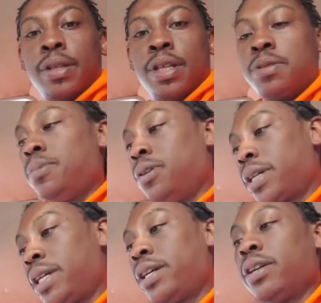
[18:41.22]
This
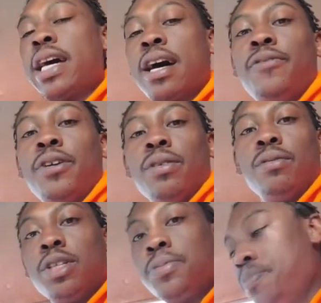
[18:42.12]
book here. Now, if
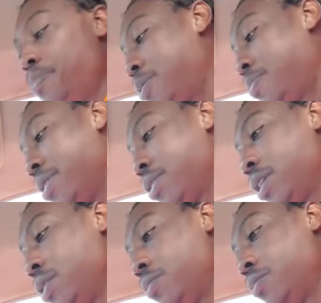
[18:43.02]
you're a spiritually